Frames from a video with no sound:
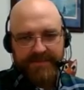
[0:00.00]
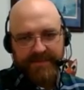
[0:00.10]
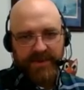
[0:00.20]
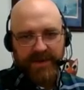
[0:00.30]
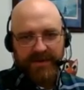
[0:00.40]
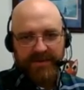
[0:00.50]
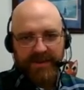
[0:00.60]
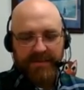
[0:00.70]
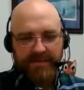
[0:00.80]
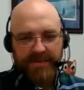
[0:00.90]
whatever,
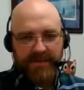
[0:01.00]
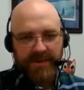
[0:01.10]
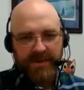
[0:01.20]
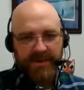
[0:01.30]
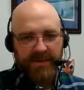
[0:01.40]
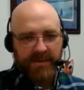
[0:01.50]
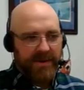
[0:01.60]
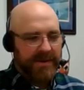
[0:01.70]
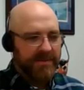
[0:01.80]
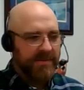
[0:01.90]
they want to do all the
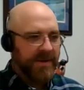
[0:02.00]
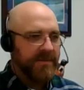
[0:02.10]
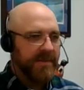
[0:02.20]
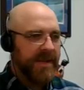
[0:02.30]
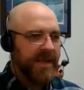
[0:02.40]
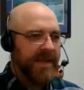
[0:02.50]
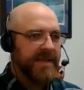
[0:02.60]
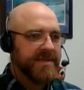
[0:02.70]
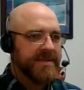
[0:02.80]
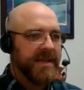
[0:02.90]
work and want all the money, I
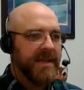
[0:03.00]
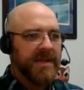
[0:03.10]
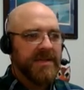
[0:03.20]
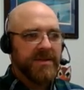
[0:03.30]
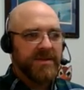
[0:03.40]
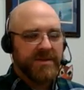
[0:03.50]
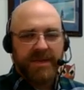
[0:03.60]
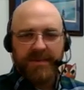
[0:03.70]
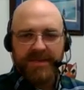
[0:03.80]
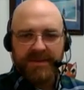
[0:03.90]
guess. So there's
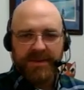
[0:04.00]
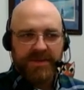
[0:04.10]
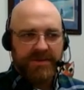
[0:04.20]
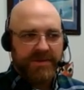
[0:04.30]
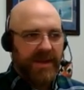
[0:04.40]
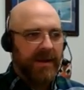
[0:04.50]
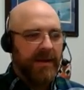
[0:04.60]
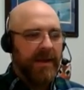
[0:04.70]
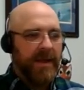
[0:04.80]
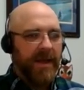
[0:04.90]
going to be some issues there.
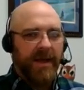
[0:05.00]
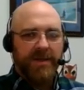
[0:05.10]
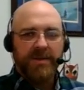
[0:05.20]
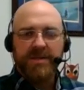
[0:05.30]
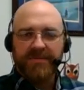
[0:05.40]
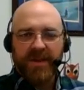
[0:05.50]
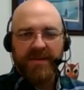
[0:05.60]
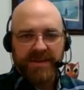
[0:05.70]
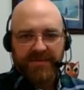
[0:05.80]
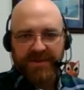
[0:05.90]
Usually if you
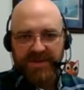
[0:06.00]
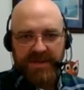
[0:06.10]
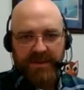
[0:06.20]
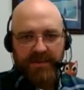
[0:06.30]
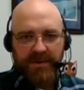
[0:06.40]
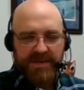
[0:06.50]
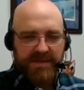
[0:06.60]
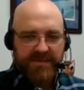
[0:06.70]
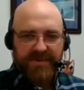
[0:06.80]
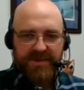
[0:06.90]
have sufficient numbers and
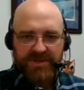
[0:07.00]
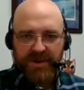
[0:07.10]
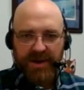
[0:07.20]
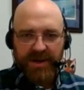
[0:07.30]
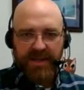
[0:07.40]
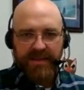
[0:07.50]
sufficient training,